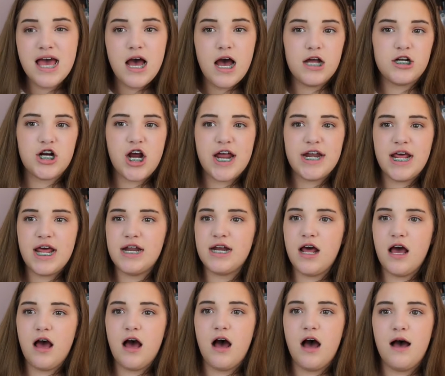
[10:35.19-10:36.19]
I tried
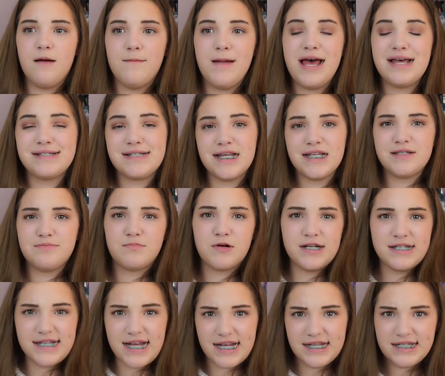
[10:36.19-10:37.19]
an Essence
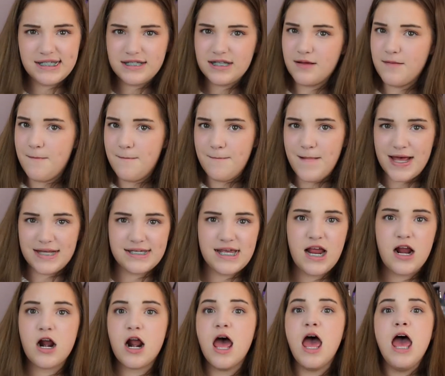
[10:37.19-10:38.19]
Princess
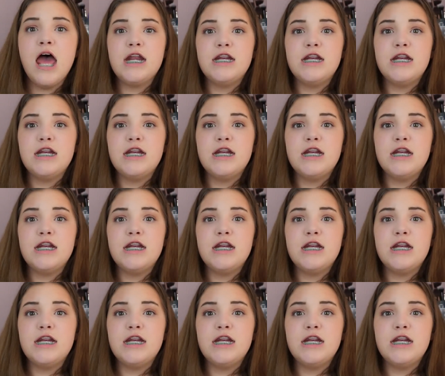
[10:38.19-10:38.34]
mascara.